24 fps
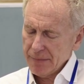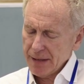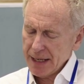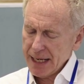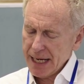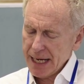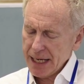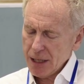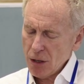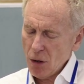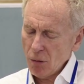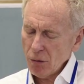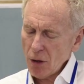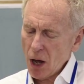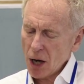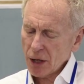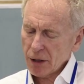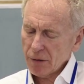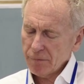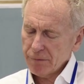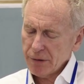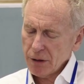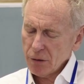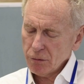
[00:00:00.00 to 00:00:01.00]
he no
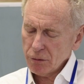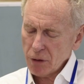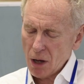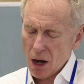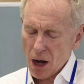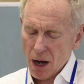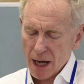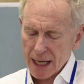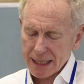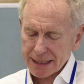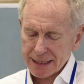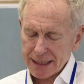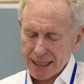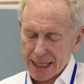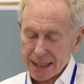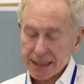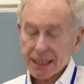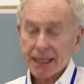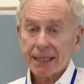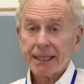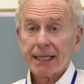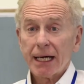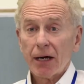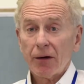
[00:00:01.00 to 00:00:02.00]
longer viewed law as
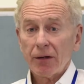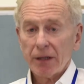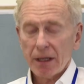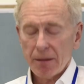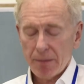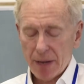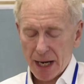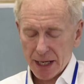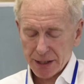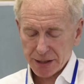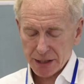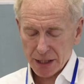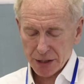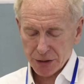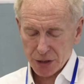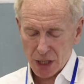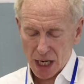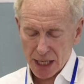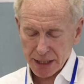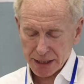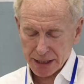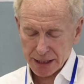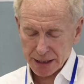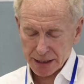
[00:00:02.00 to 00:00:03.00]
necessarily based in
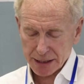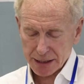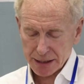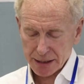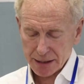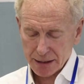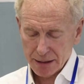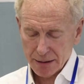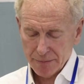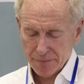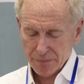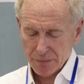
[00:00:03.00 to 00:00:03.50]
justice.